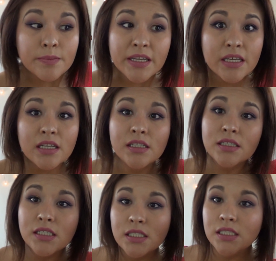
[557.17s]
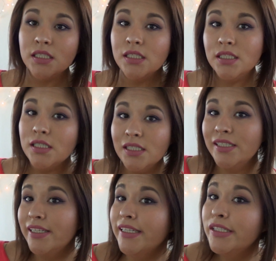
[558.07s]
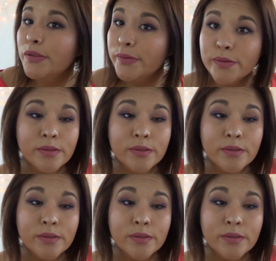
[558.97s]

me, you know,